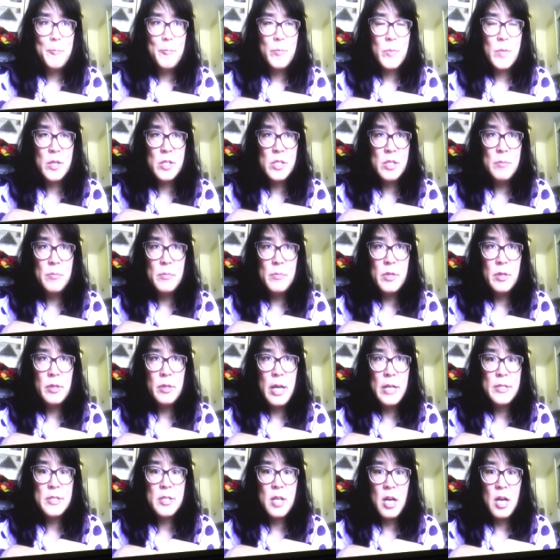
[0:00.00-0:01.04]
some of the
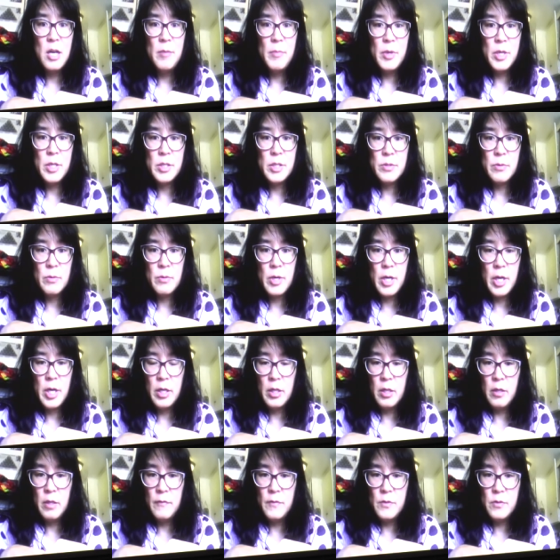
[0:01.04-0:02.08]
last comments were
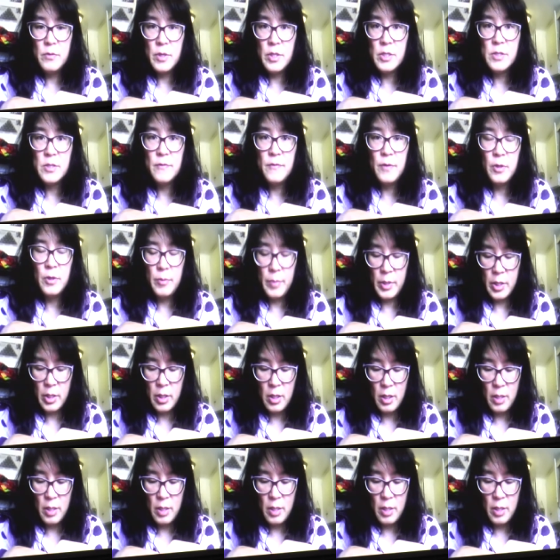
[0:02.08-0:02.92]
kind of transphobic.